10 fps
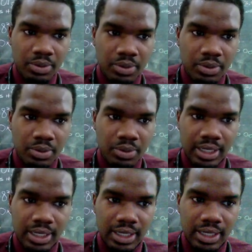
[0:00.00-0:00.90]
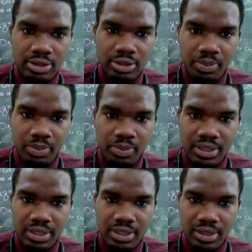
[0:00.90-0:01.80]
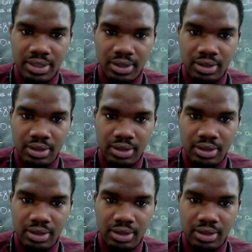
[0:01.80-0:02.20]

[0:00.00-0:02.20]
hidden line to represent that circle.